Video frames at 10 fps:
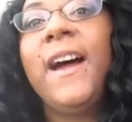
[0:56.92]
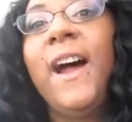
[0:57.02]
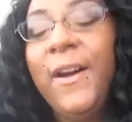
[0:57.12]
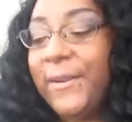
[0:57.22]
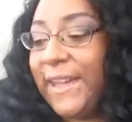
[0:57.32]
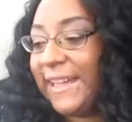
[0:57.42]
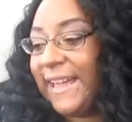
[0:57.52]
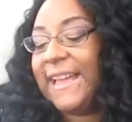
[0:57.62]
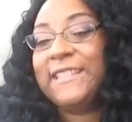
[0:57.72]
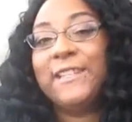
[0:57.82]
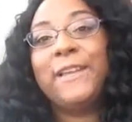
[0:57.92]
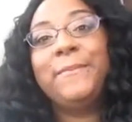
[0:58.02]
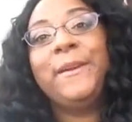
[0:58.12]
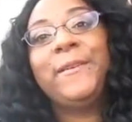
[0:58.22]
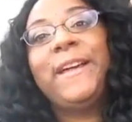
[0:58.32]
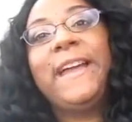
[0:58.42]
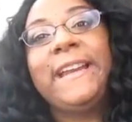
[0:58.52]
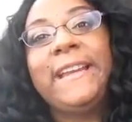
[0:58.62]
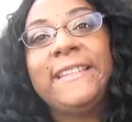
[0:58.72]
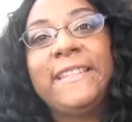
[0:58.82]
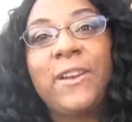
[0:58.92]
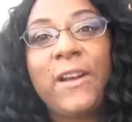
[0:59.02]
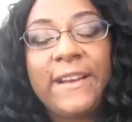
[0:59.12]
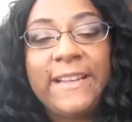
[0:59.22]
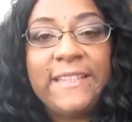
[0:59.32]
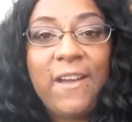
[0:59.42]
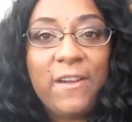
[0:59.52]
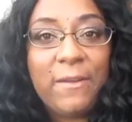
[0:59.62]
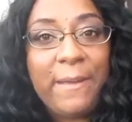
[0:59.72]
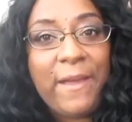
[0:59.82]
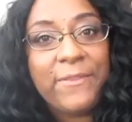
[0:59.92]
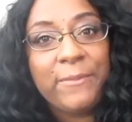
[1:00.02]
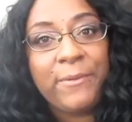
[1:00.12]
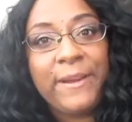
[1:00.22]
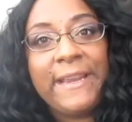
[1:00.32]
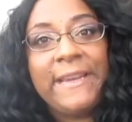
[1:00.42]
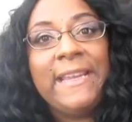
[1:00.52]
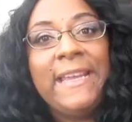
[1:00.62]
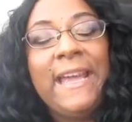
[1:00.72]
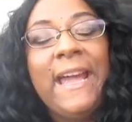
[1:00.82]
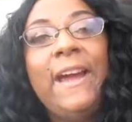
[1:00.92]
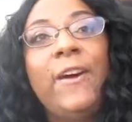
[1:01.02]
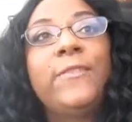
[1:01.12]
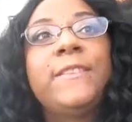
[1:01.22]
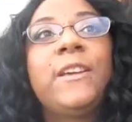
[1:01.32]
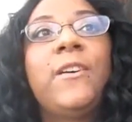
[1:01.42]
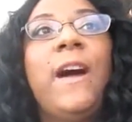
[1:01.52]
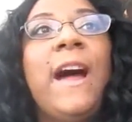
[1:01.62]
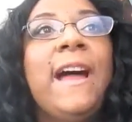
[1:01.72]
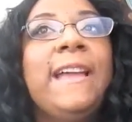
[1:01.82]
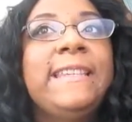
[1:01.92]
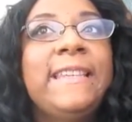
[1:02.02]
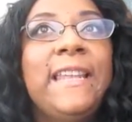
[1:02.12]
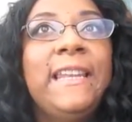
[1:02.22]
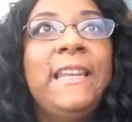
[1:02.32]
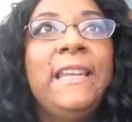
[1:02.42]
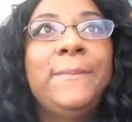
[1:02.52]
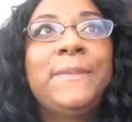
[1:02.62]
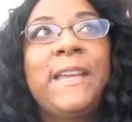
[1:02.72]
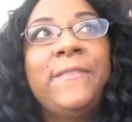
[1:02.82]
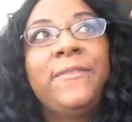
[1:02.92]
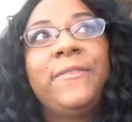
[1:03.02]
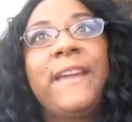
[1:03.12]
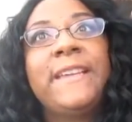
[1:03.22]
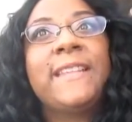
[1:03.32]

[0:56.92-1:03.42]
Okay guys, so let me go ahead and get started and talk about the brand E.L.F. So Eyes, Lips, and Face,